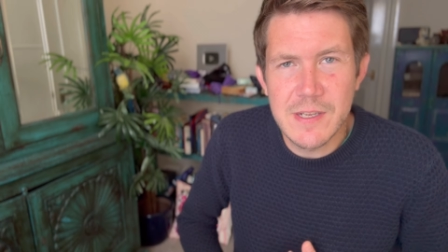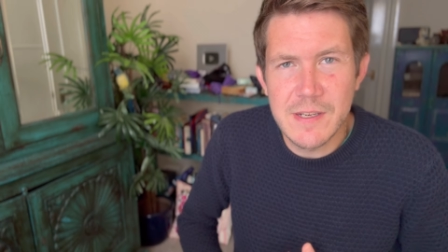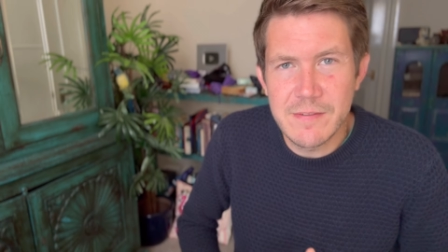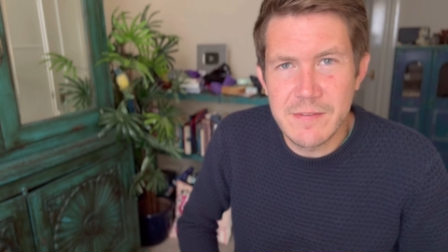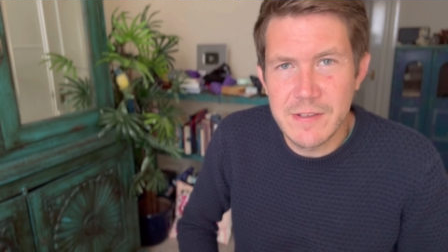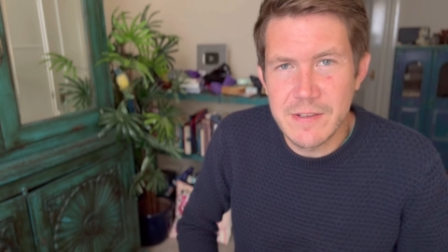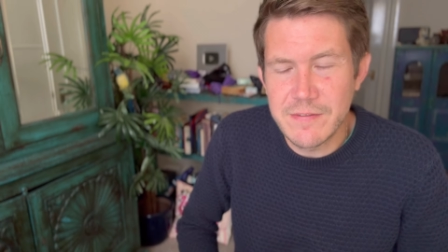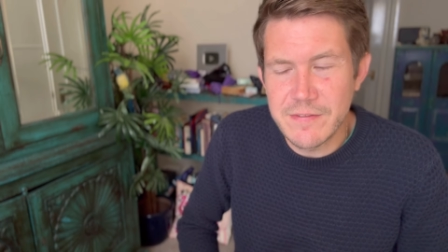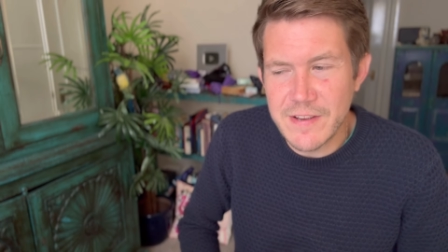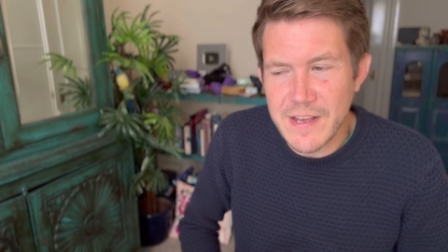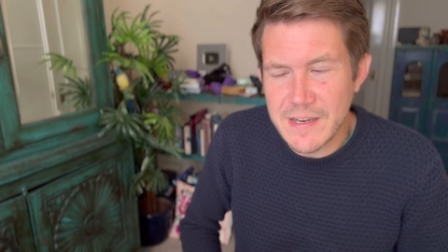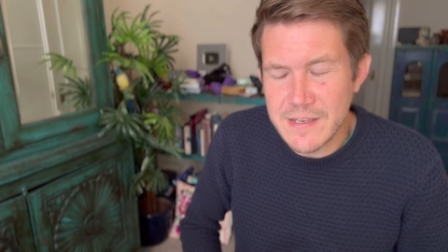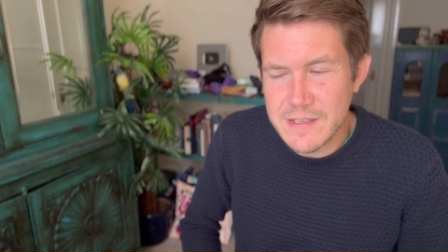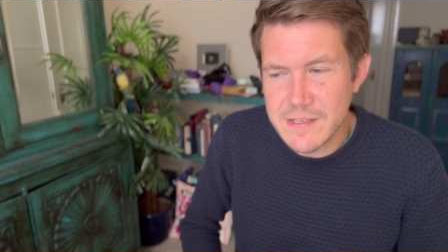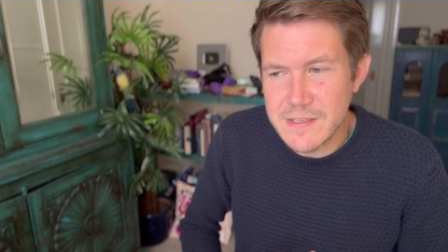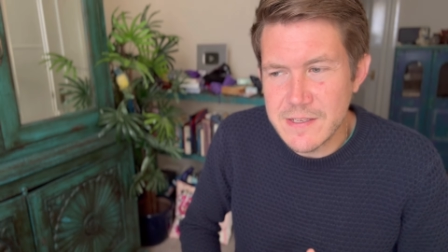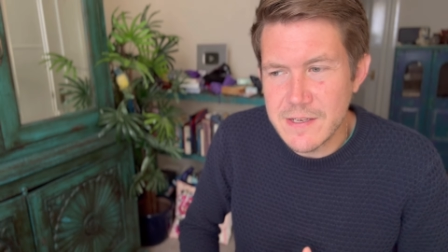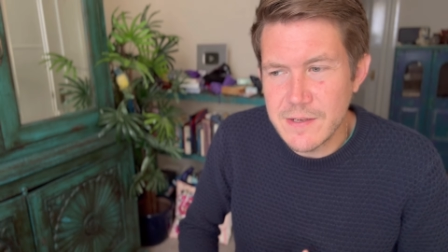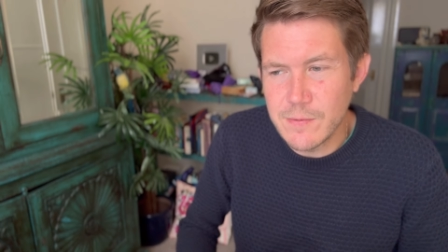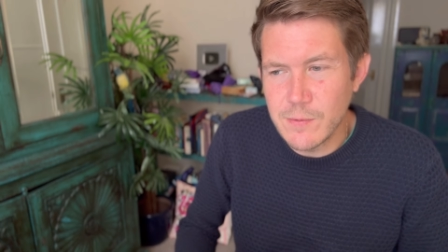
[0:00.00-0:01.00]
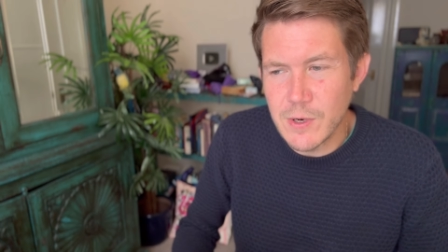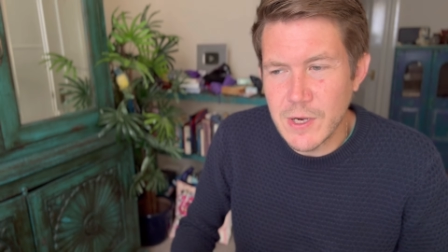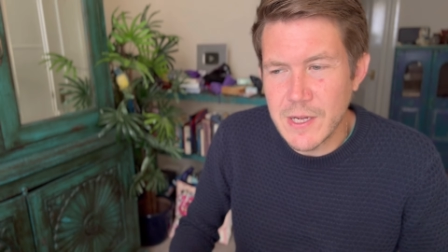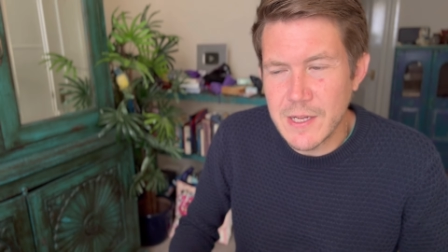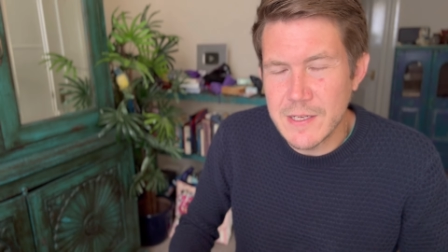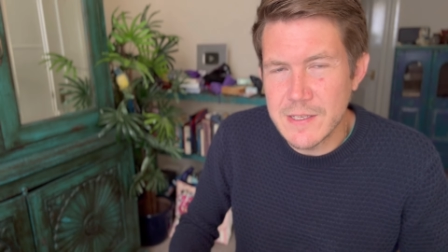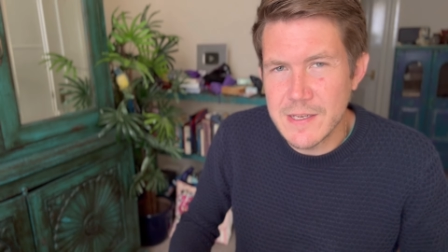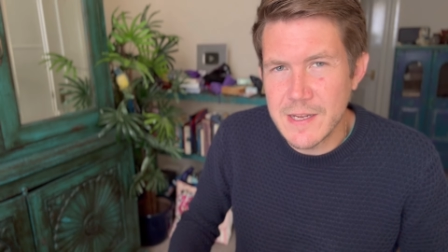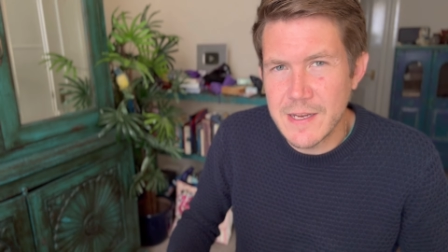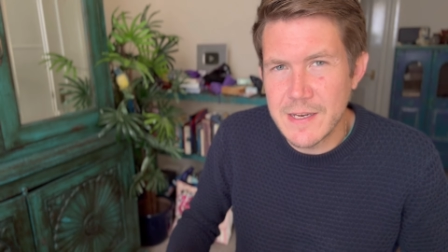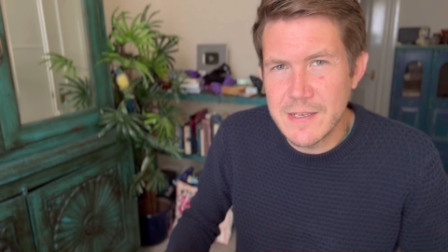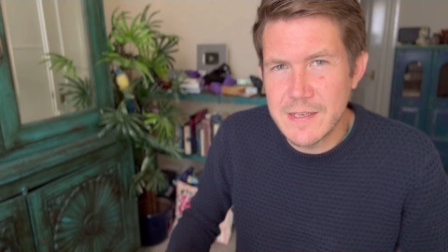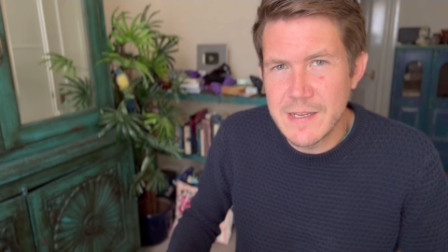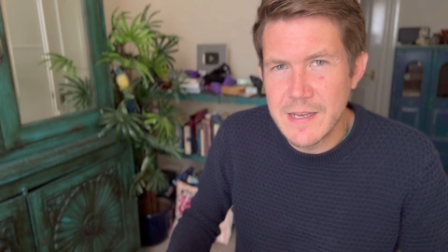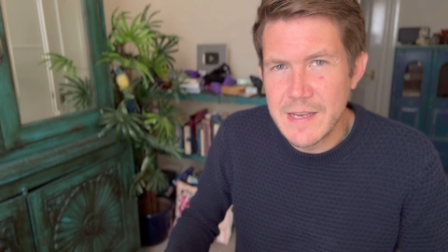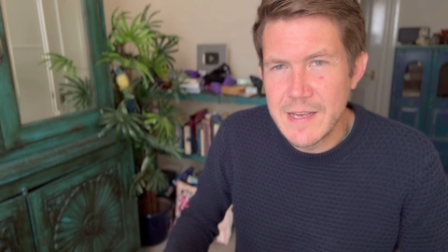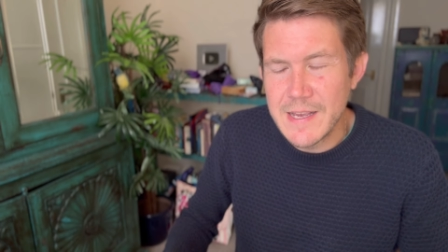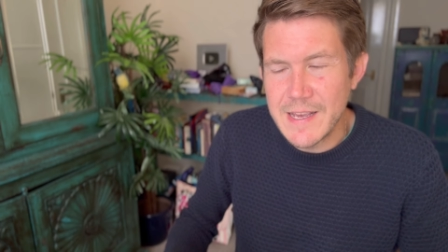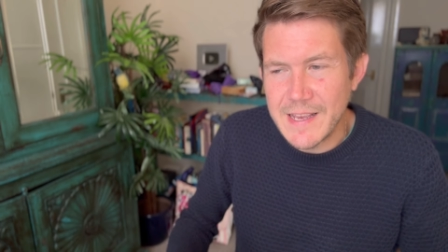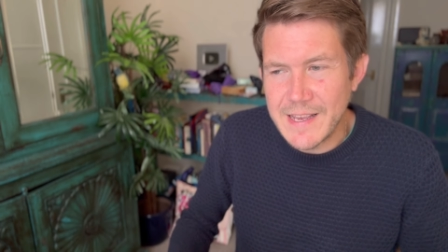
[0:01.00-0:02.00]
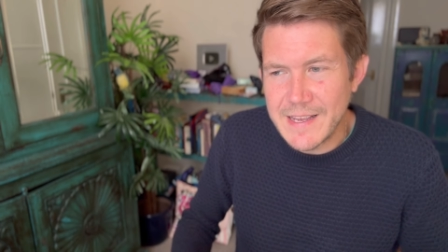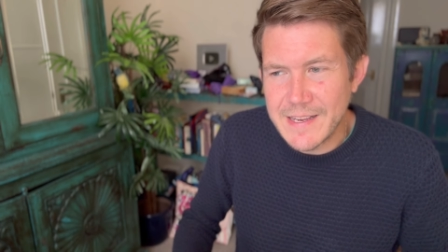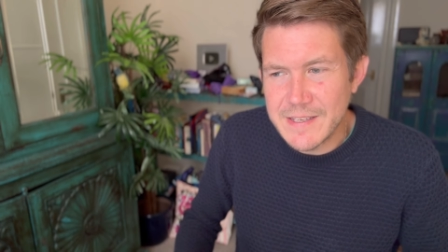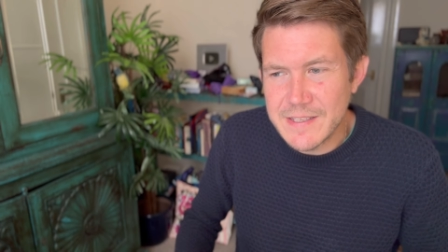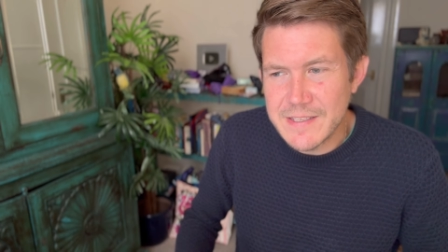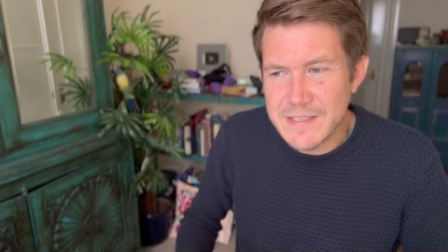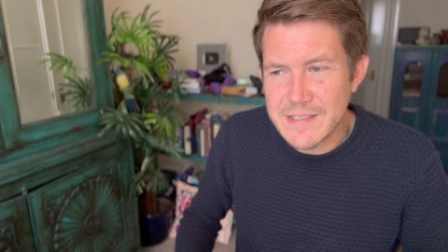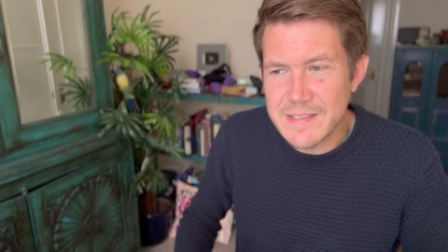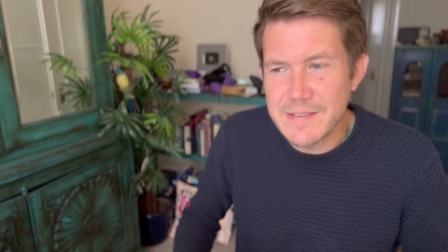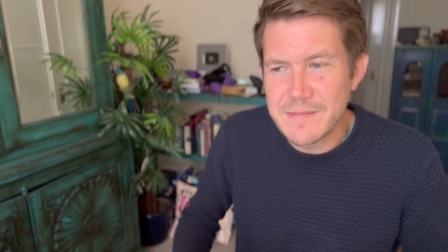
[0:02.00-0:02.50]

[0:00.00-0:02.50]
live in a fantasy world and it